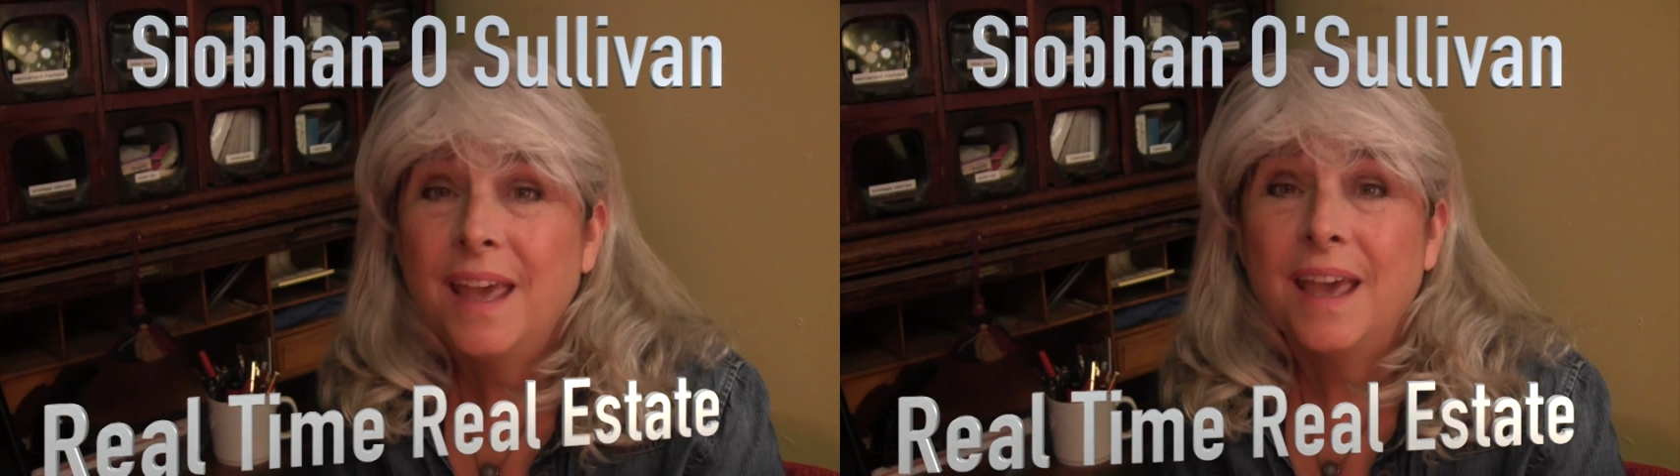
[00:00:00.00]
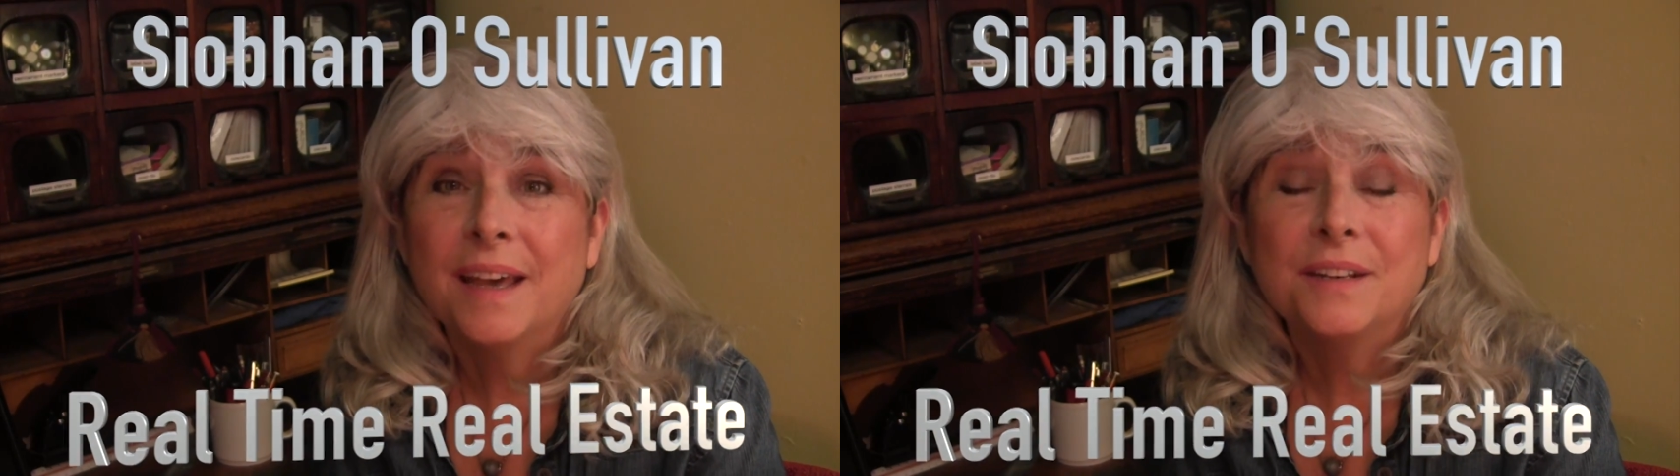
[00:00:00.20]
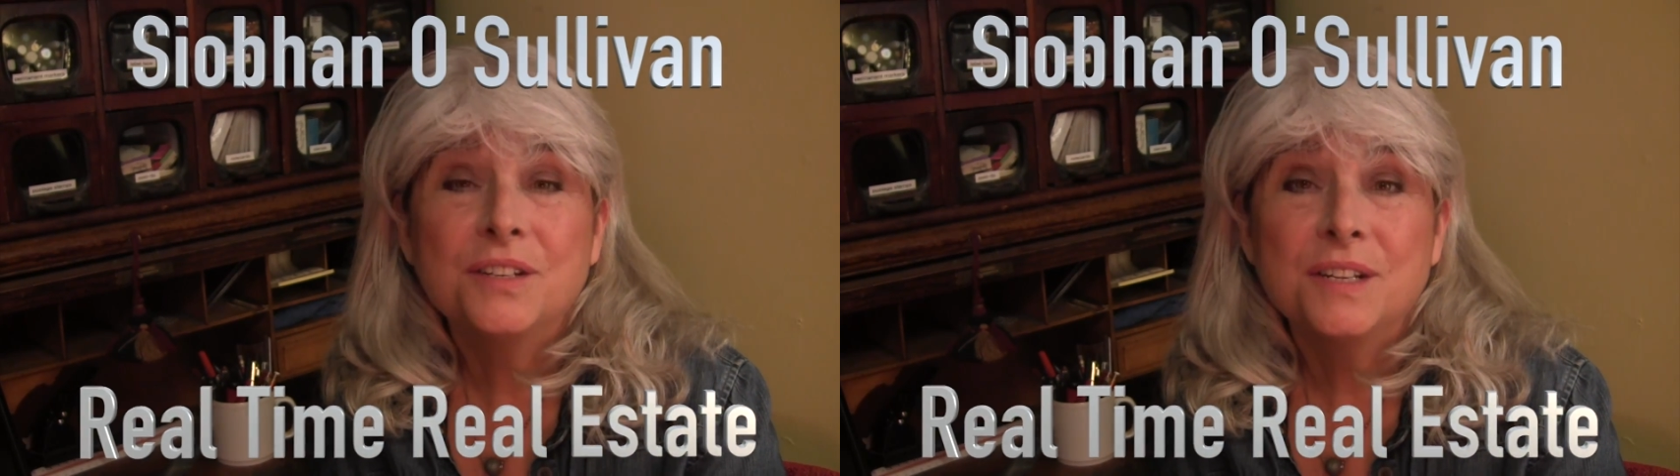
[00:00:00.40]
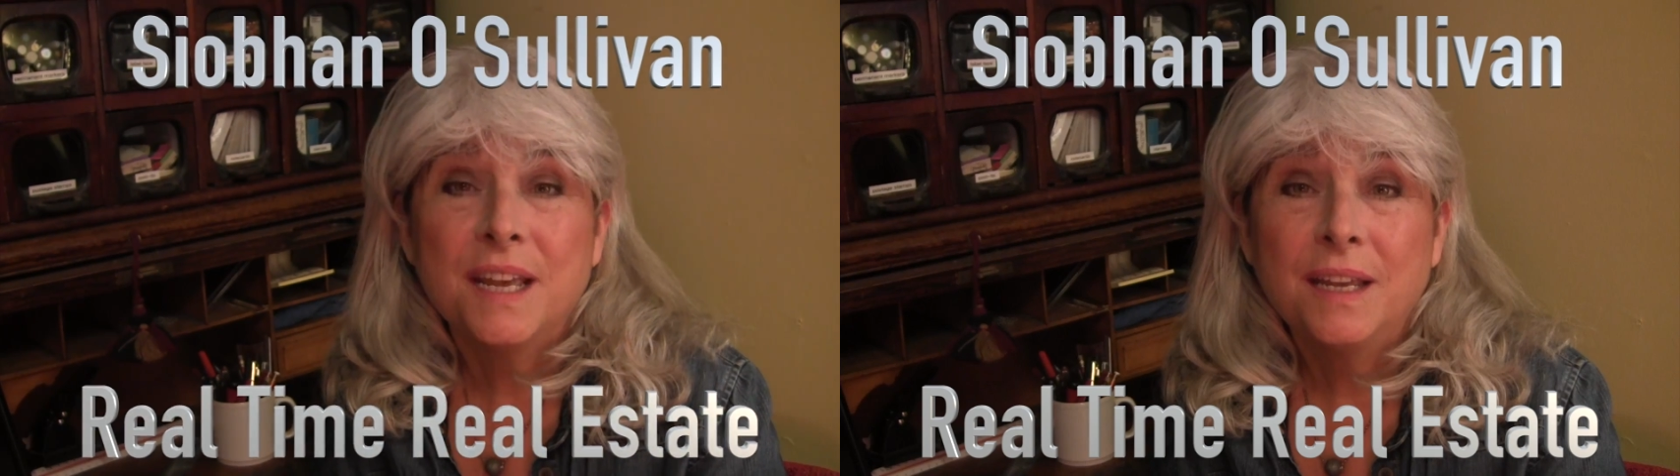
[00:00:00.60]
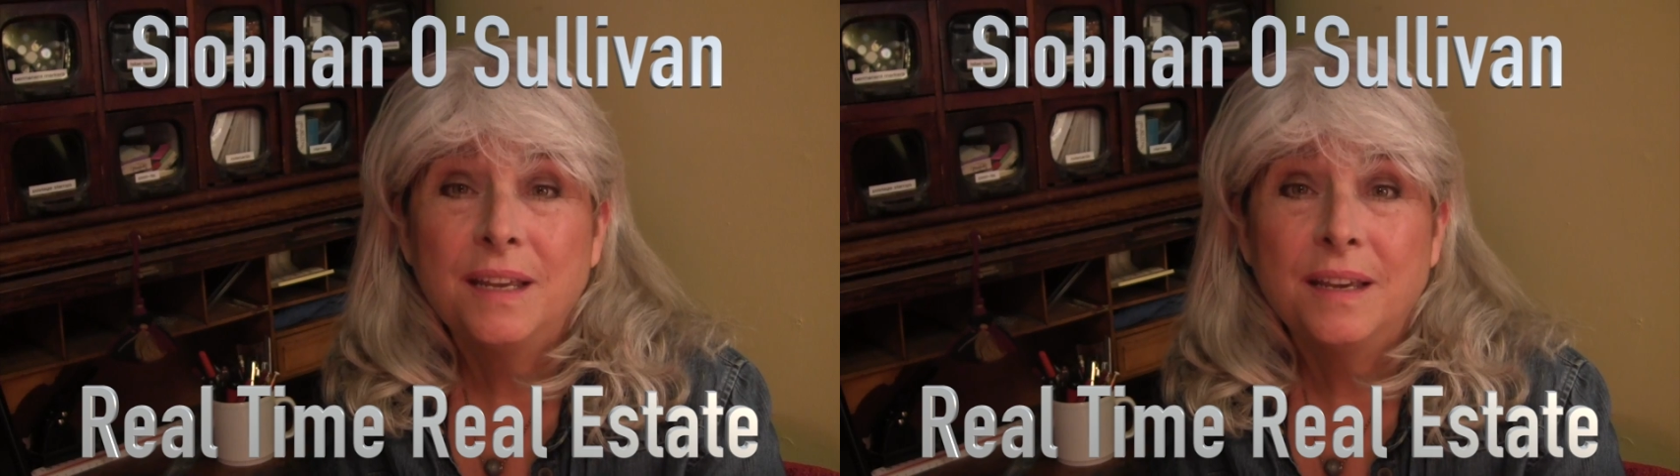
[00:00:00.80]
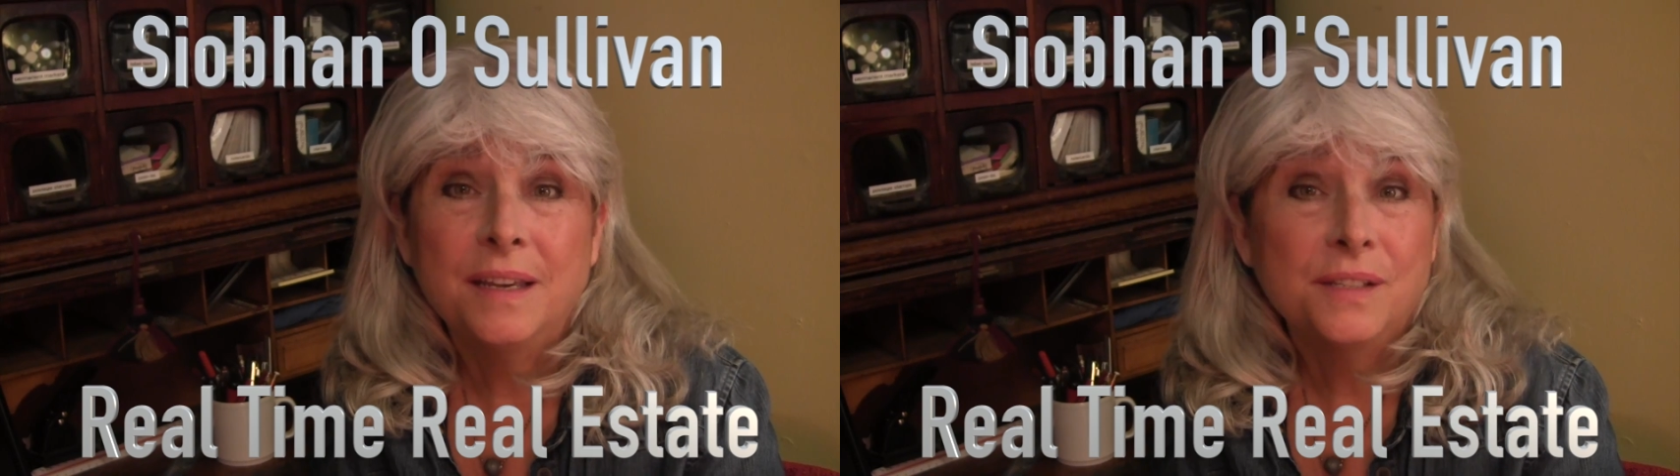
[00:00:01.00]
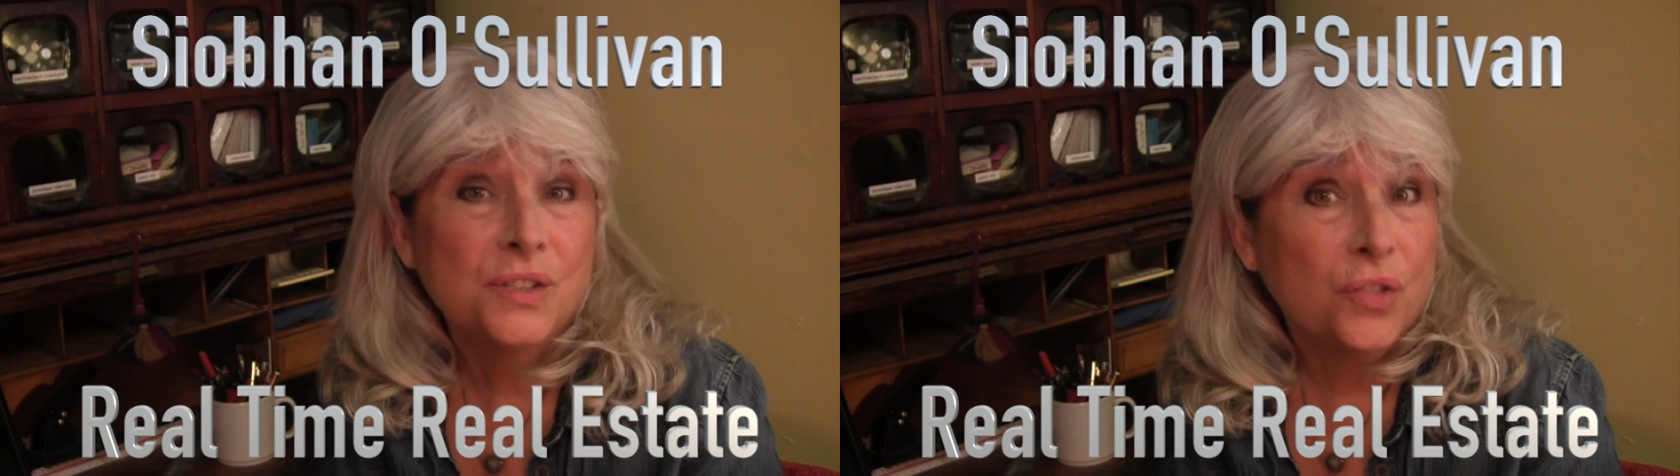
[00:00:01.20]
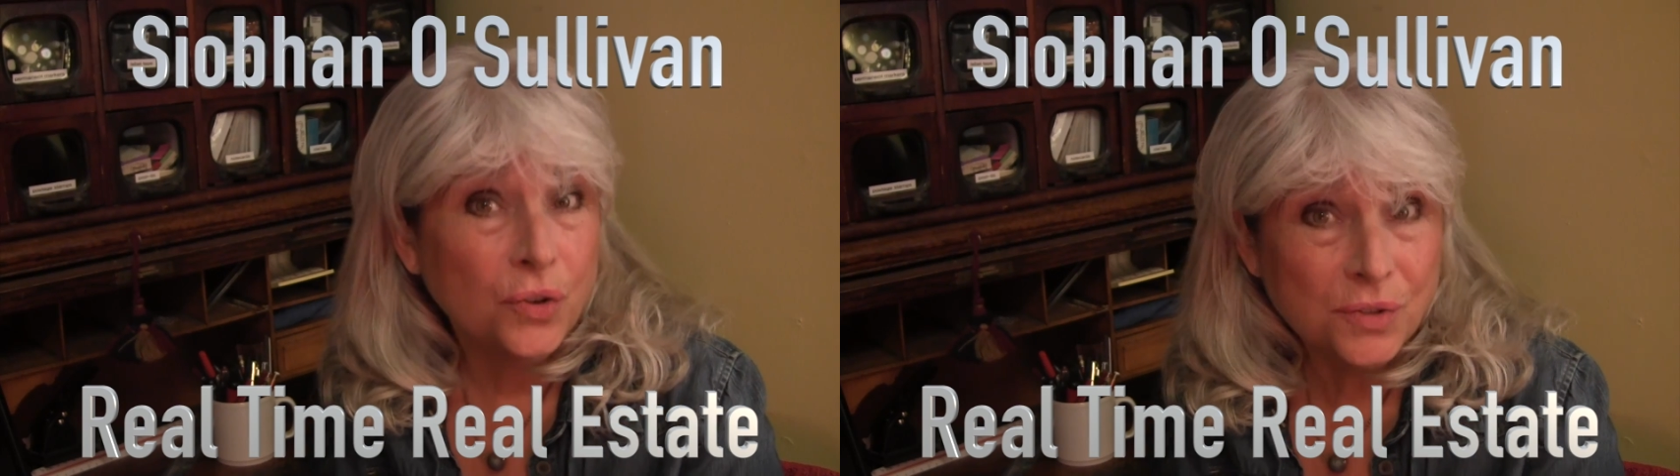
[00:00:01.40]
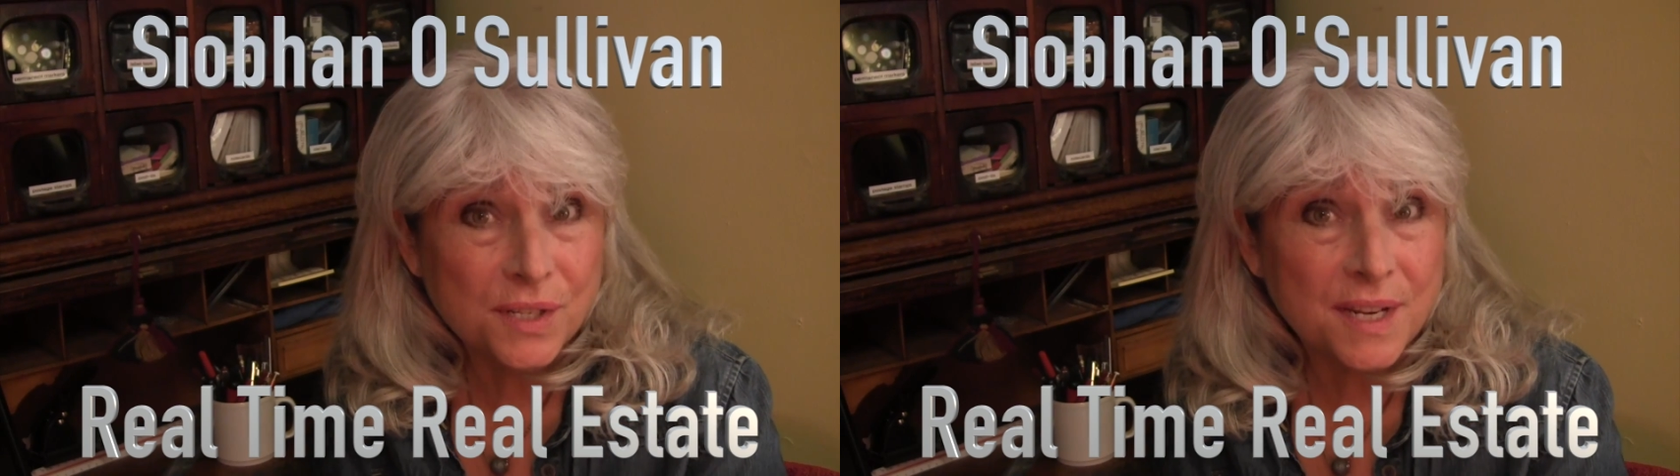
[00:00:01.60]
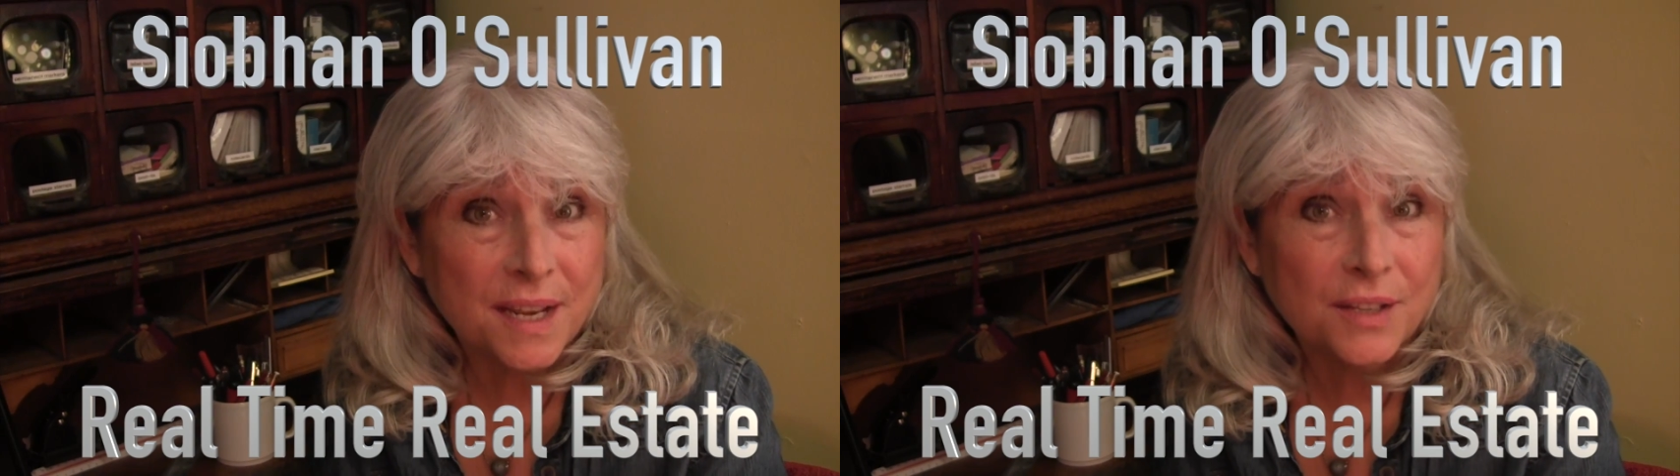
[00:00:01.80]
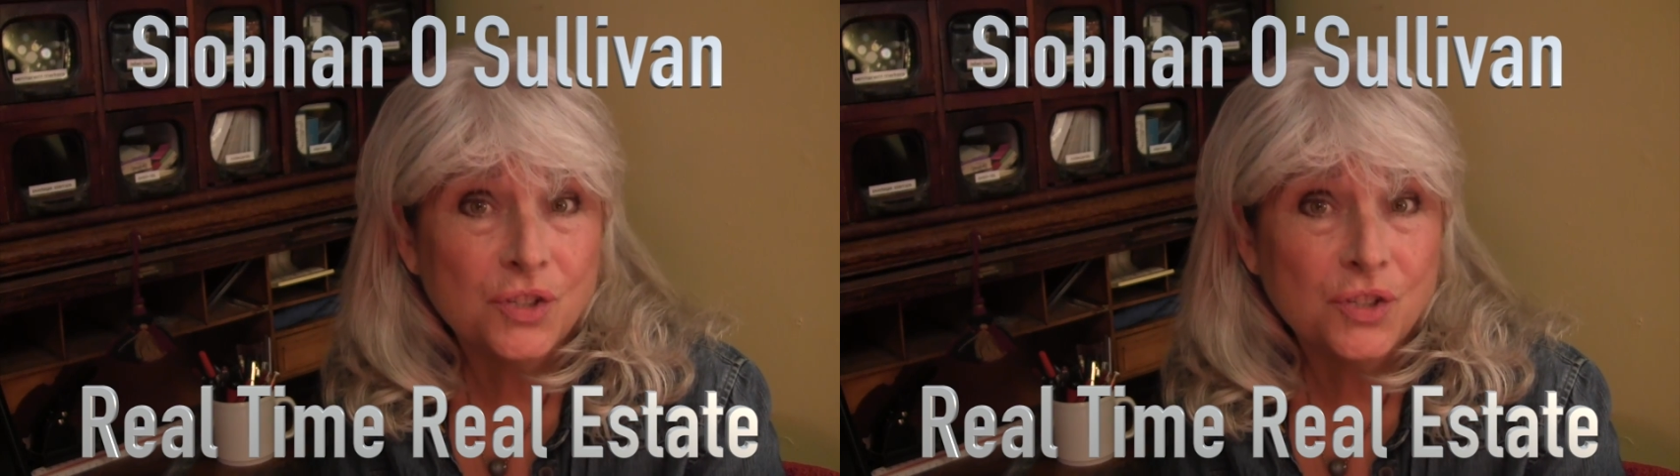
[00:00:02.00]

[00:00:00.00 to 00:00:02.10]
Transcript: and today it's Thursday,